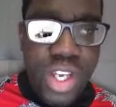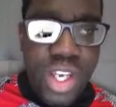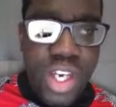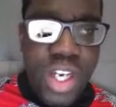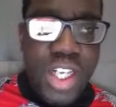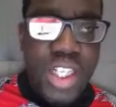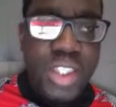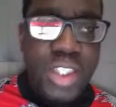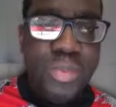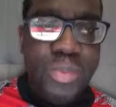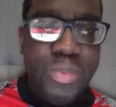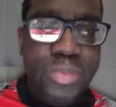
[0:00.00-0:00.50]

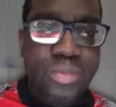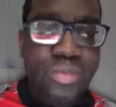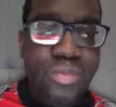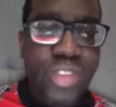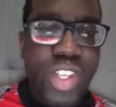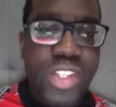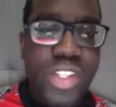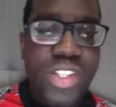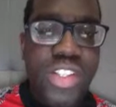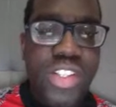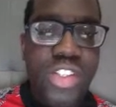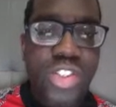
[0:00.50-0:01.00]
Um, it
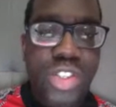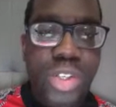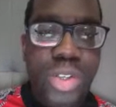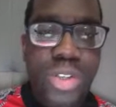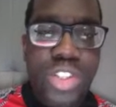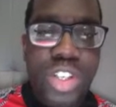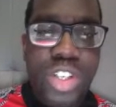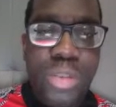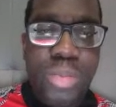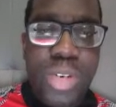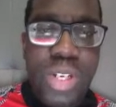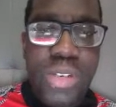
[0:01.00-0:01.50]
says it
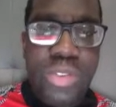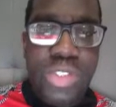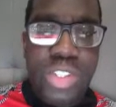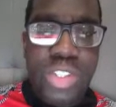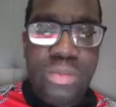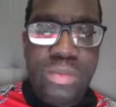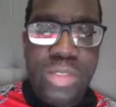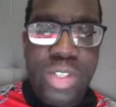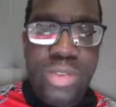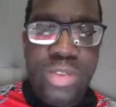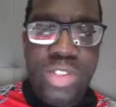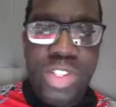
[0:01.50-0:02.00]
shows our benefits
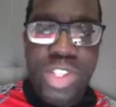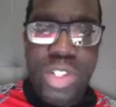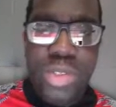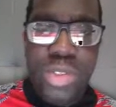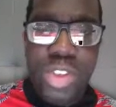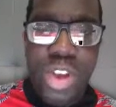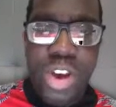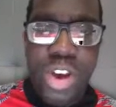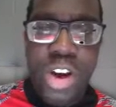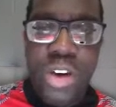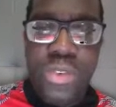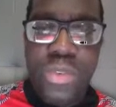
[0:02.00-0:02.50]
from loan deals are,